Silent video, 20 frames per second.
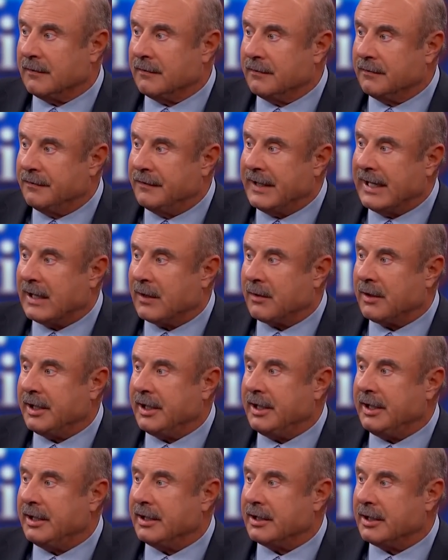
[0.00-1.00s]

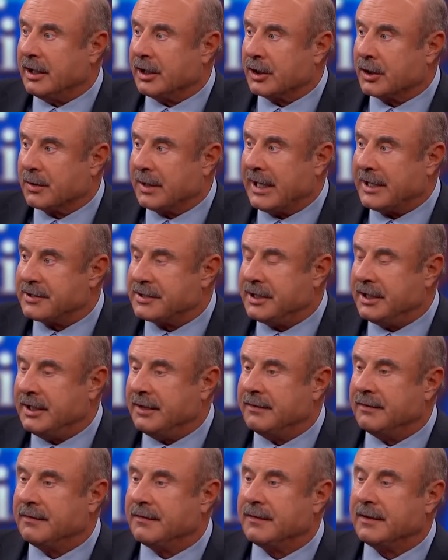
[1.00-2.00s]
very
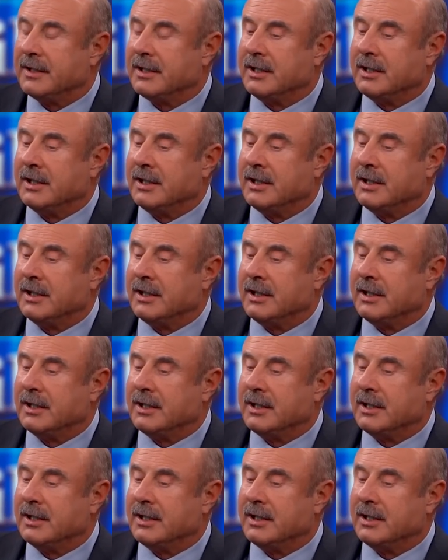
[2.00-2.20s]
aggressive,